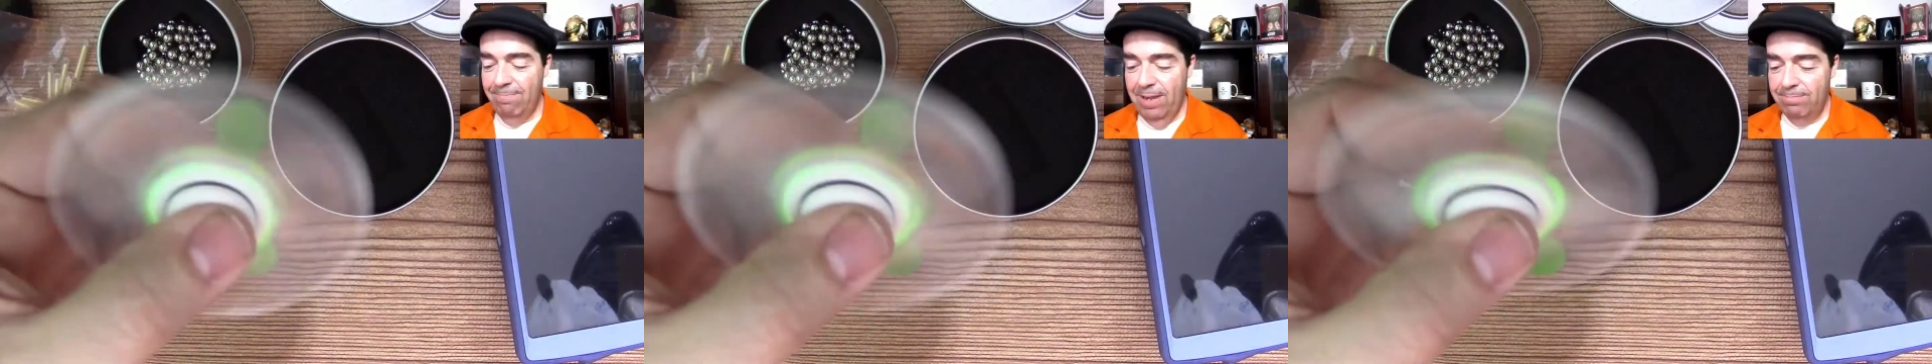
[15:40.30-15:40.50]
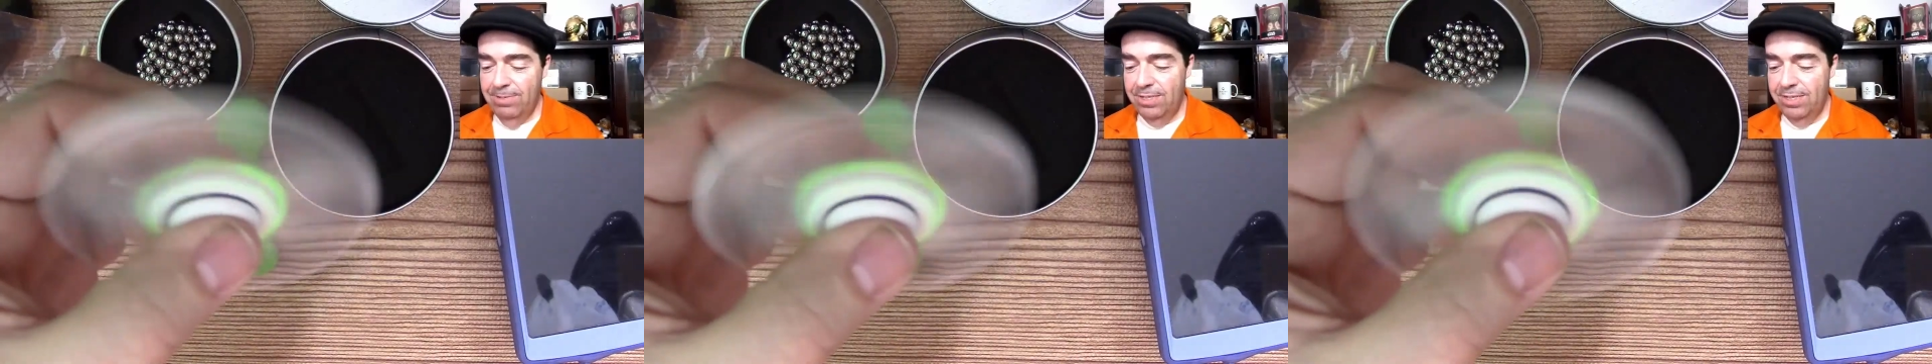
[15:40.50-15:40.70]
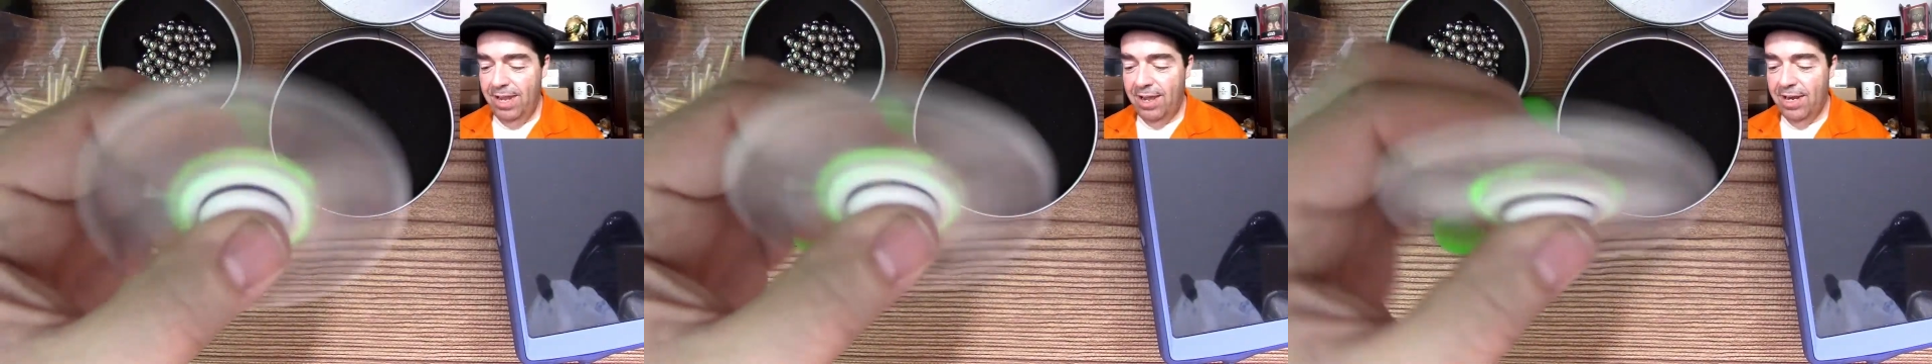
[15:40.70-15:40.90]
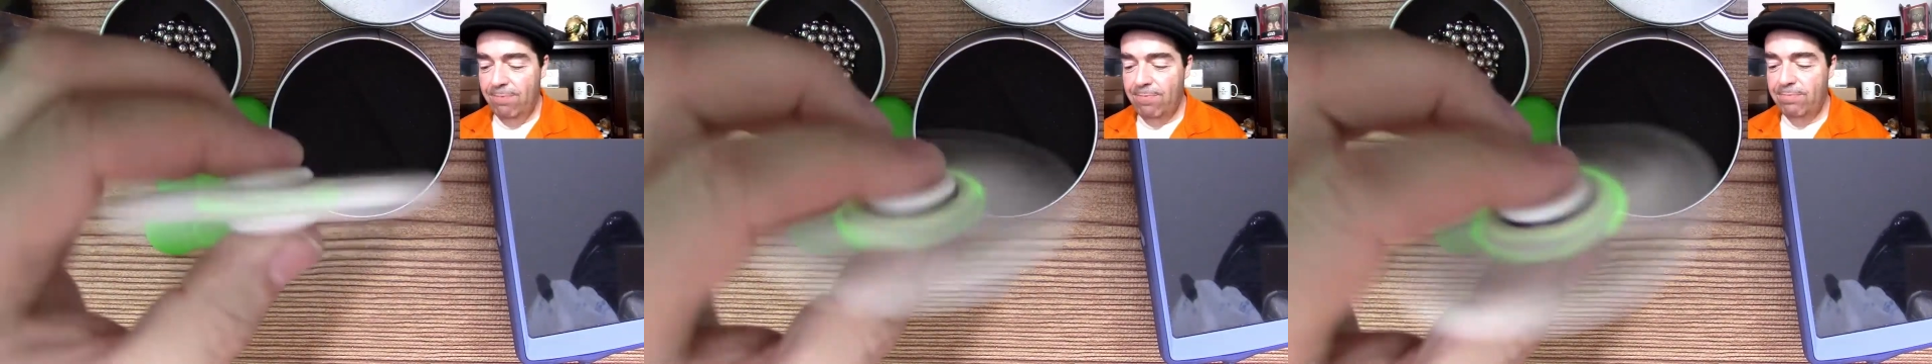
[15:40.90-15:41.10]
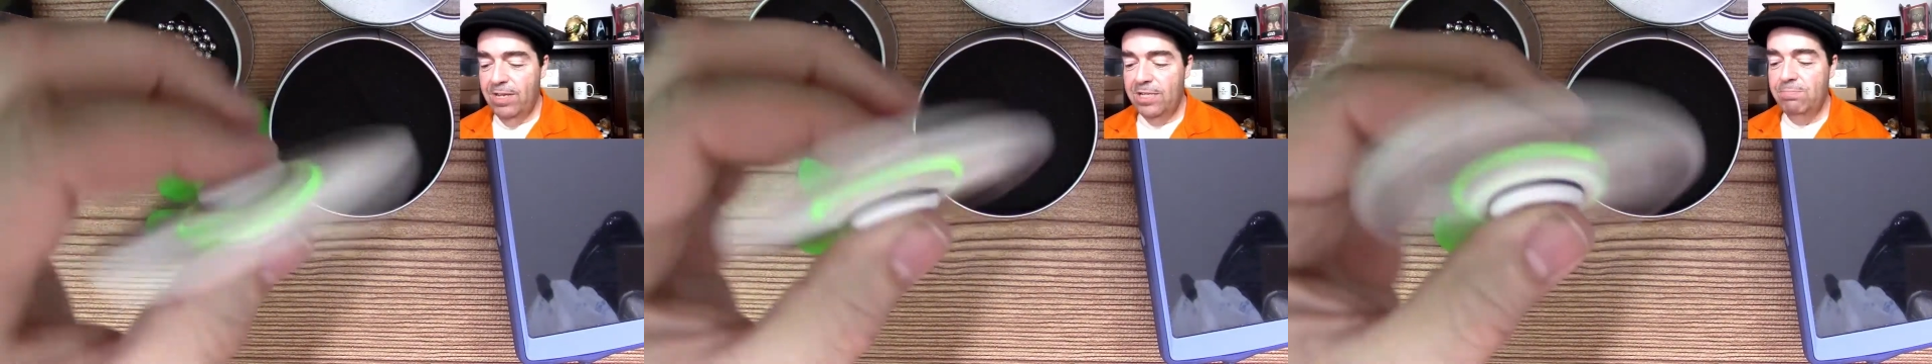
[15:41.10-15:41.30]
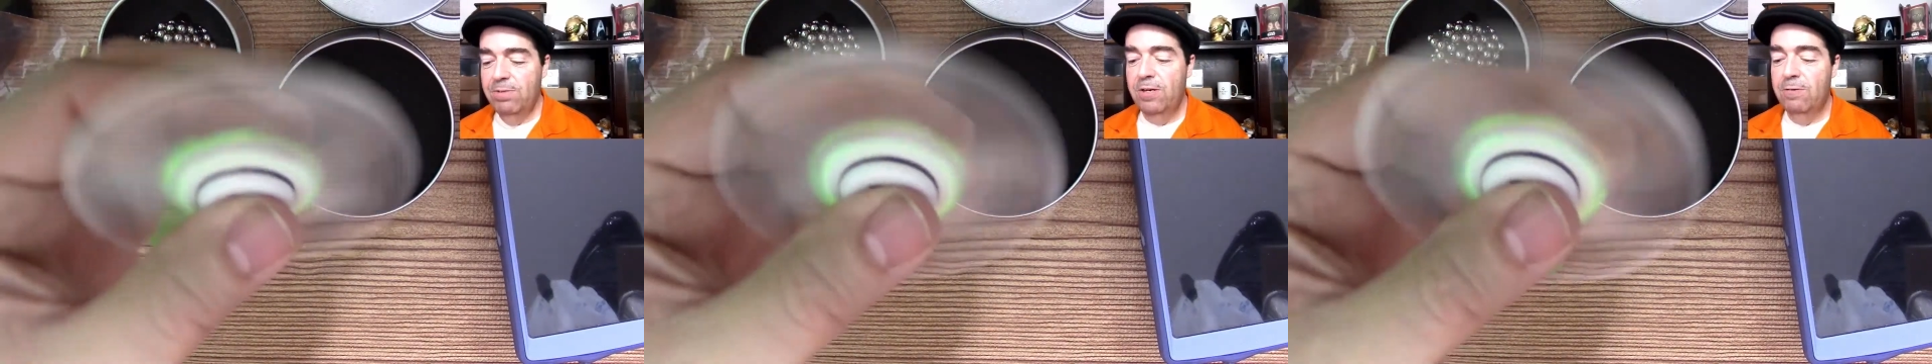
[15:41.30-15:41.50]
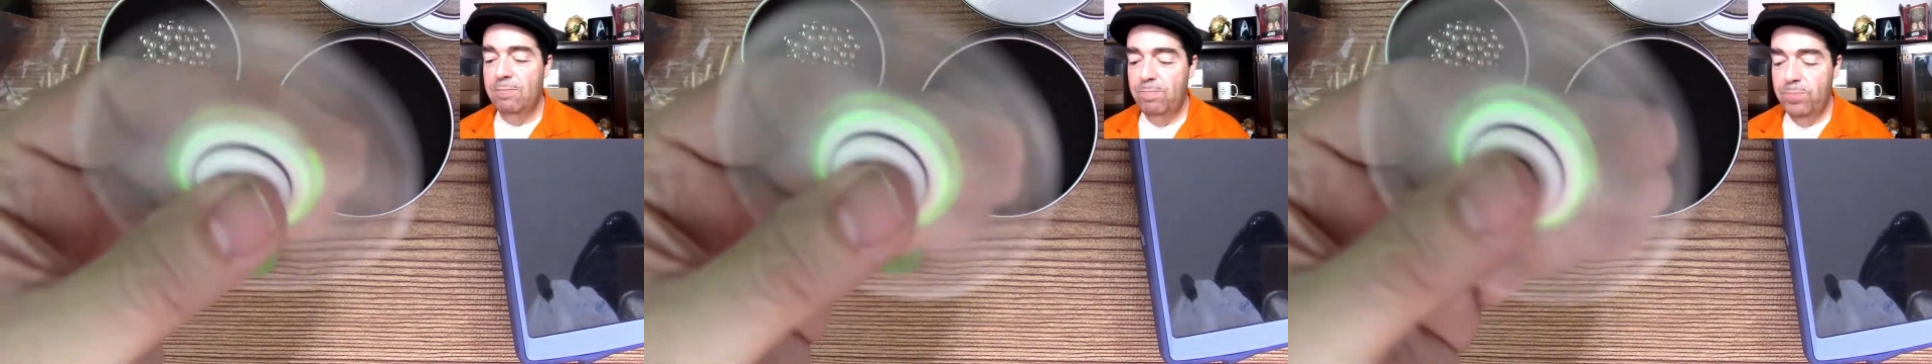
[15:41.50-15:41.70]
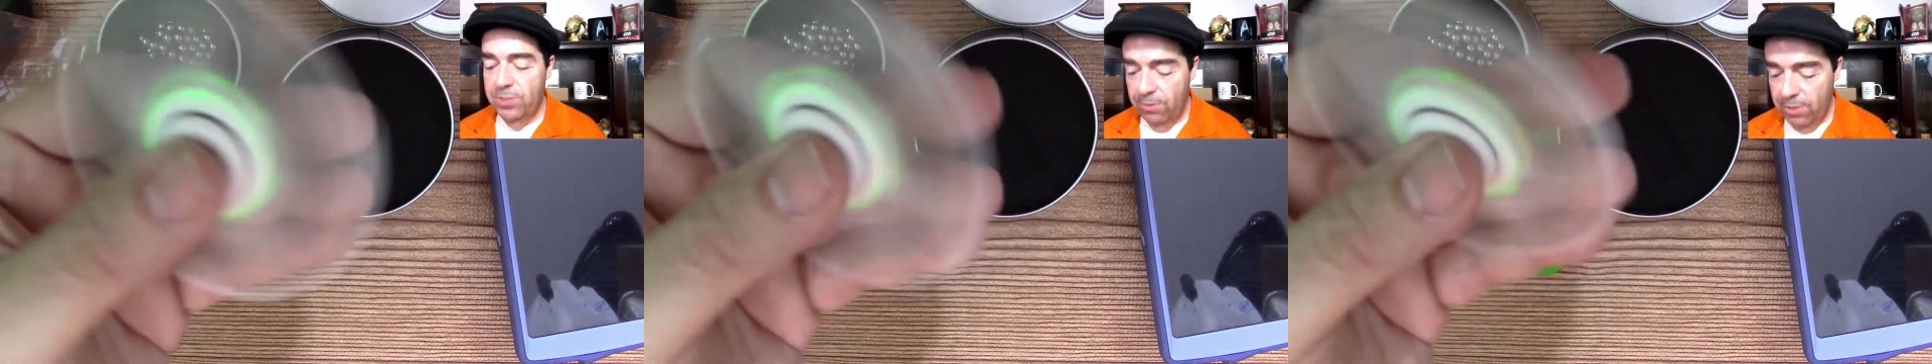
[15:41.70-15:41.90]
I'm styling with my spinner.
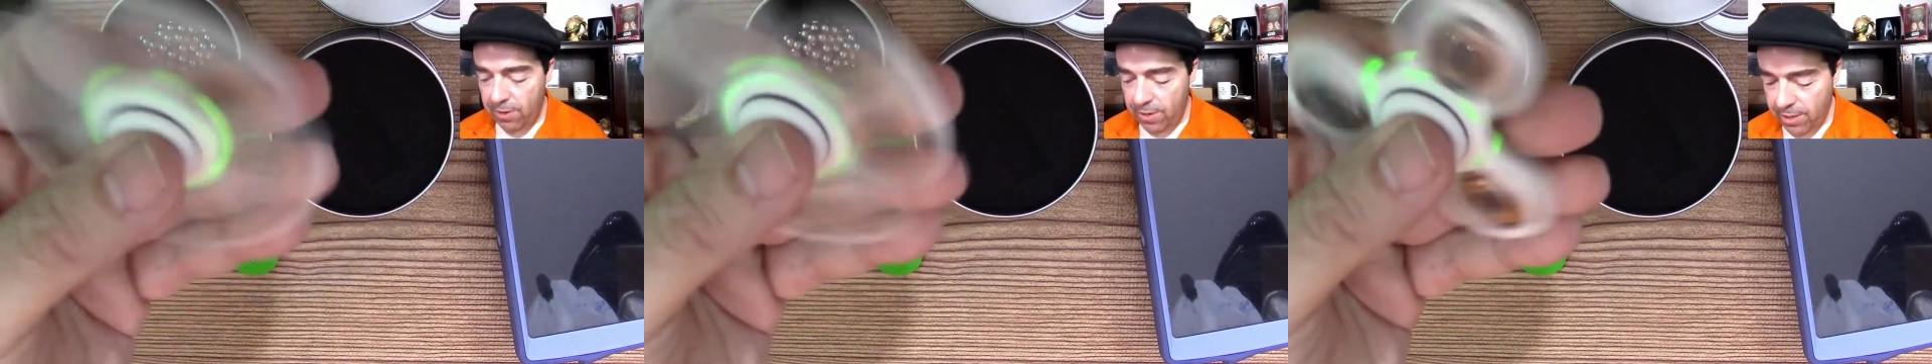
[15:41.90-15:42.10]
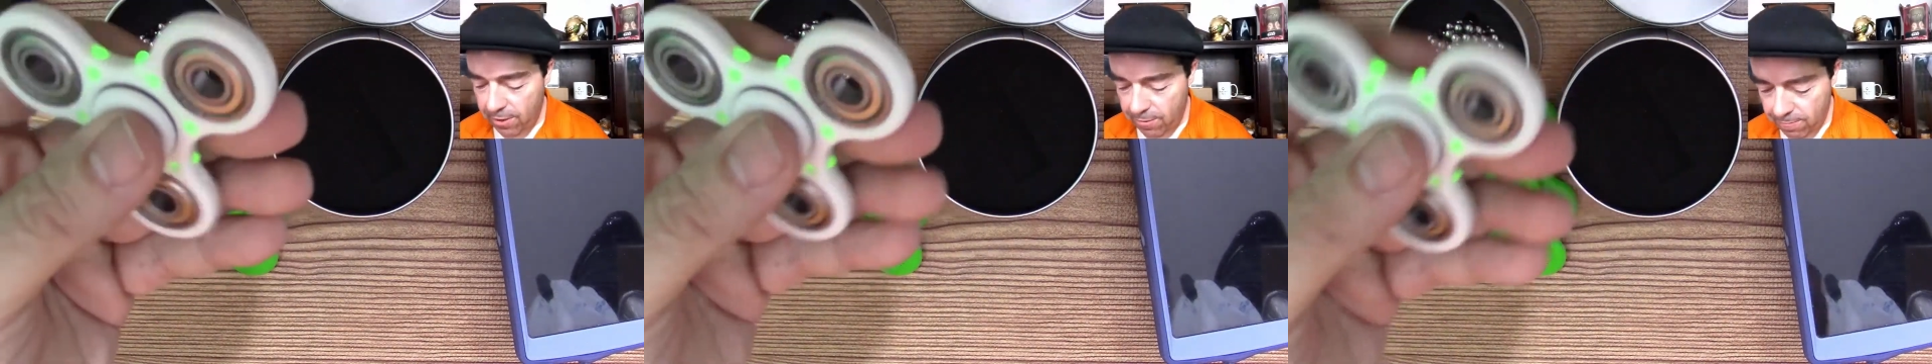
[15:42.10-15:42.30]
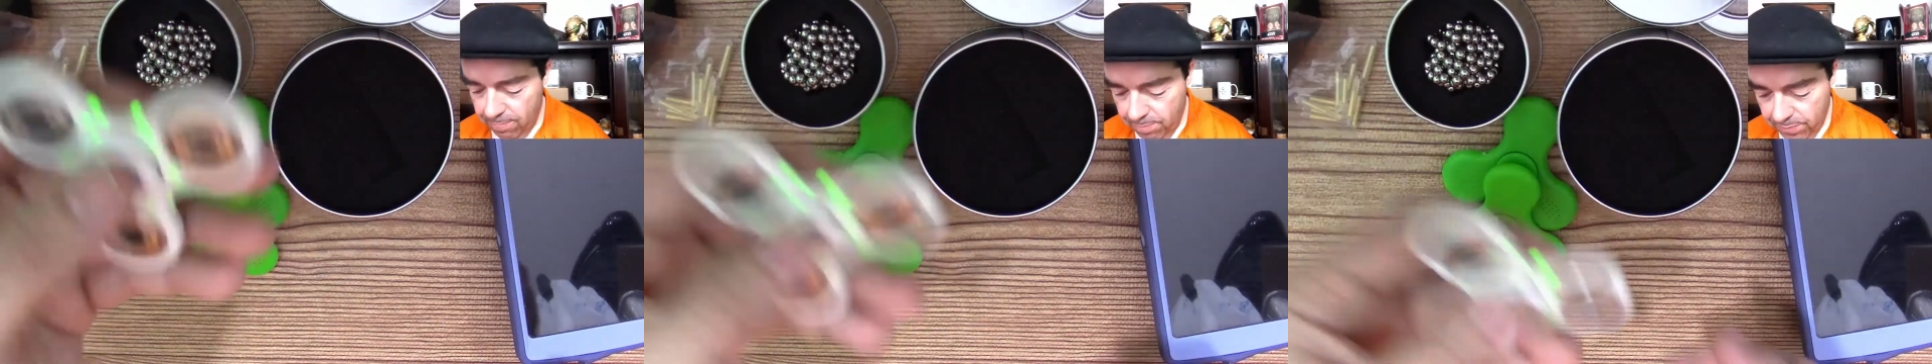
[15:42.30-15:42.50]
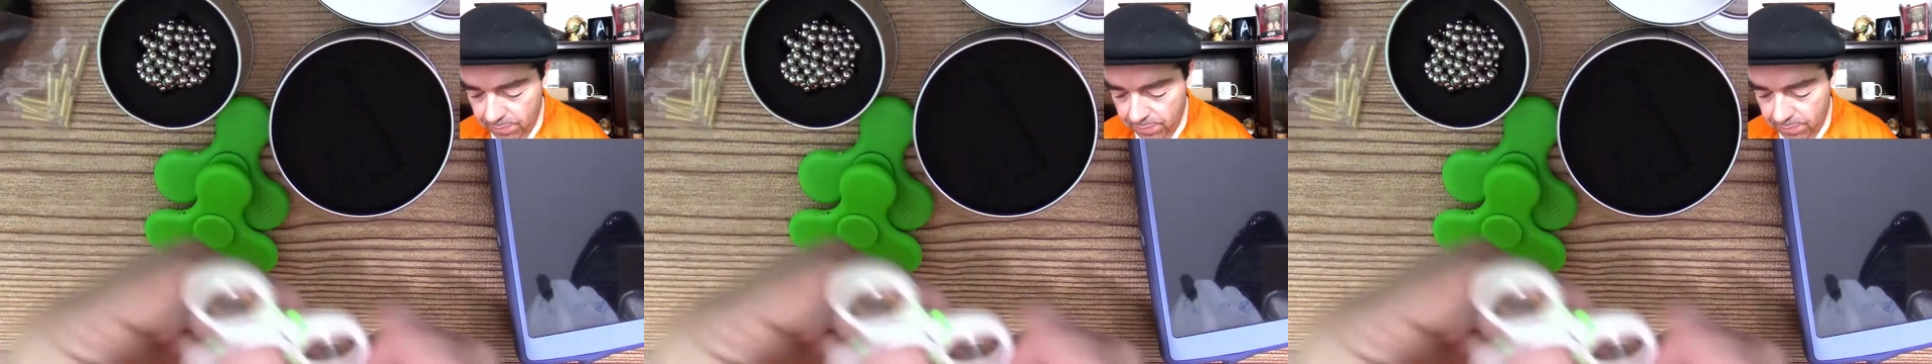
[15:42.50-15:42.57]
So there you go.